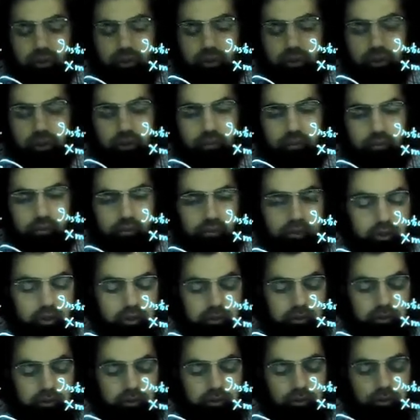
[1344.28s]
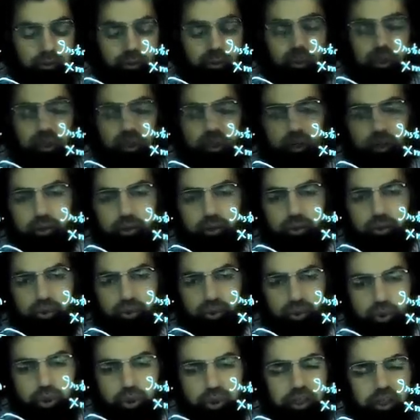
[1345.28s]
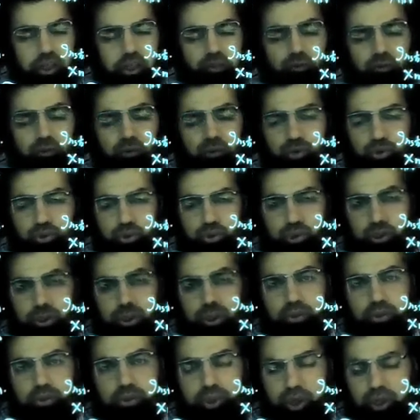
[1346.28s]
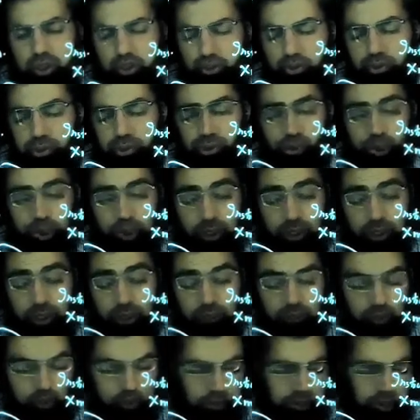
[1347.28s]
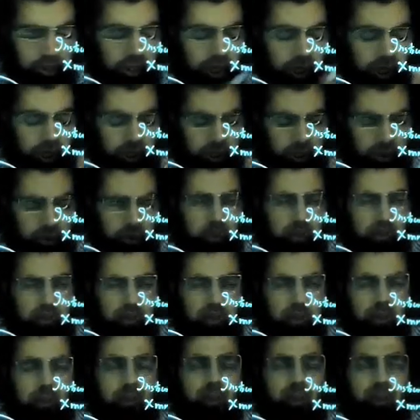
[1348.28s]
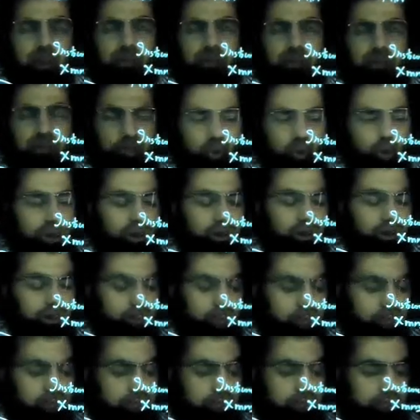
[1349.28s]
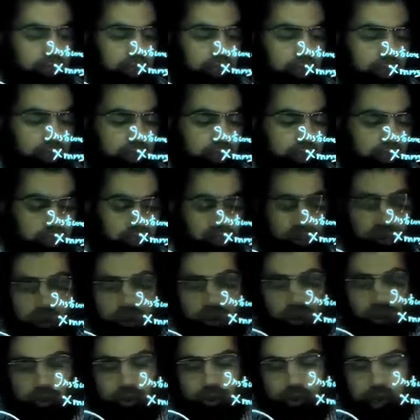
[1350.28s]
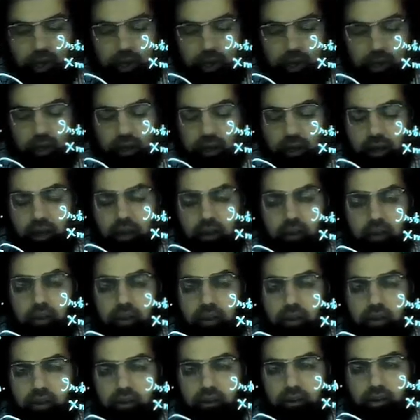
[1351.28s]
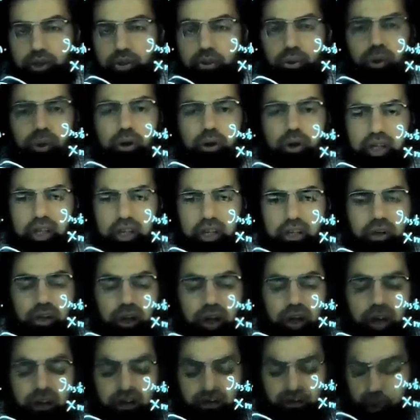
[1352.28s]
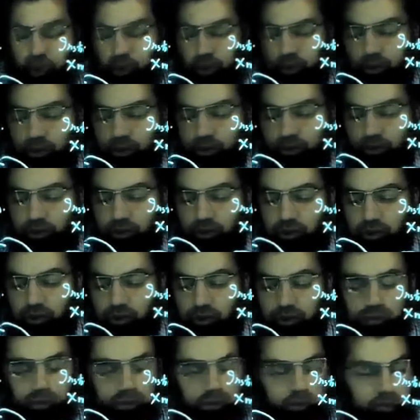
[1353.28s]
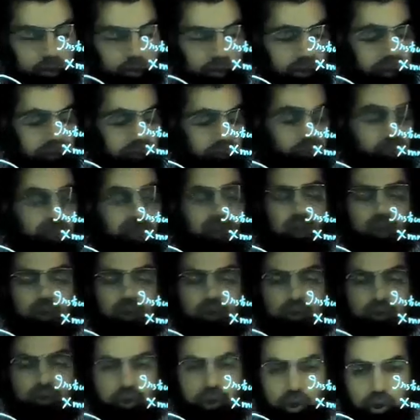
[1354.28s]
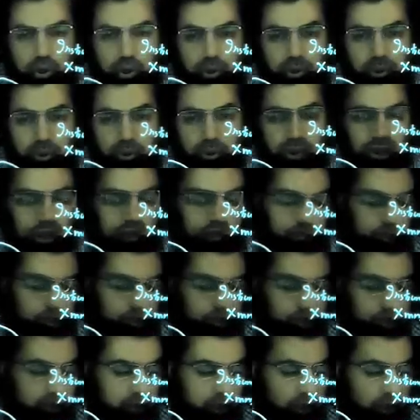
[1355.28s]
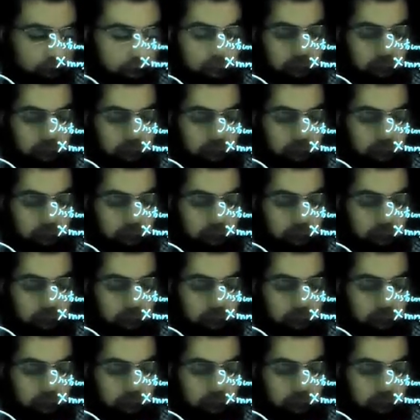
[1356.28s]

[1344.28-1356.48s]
There from 200 to 230 volts, 210 to 230 volts. These are small changes that we actually require. We do not need transformers for such purposes. We can use auto transformers.